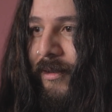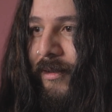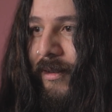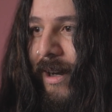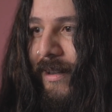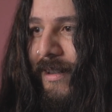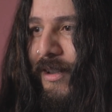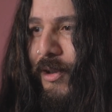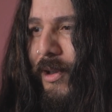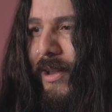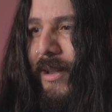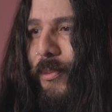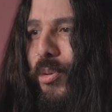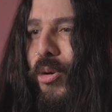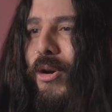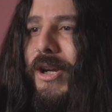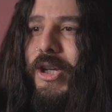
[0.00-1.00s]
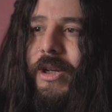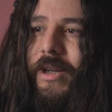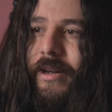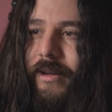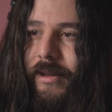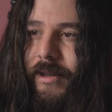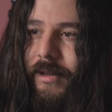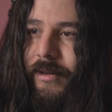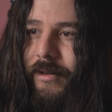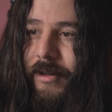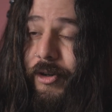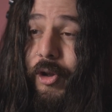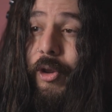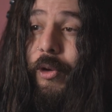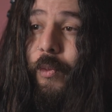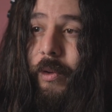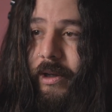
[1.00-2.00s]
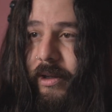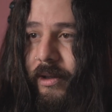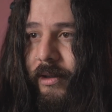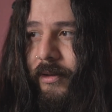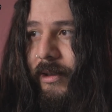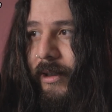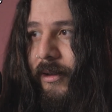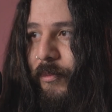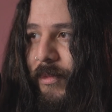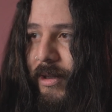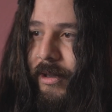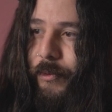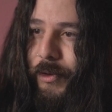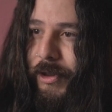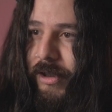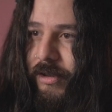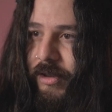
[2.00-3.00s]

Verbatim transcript: at least you can appreciate it in another way, like me, which is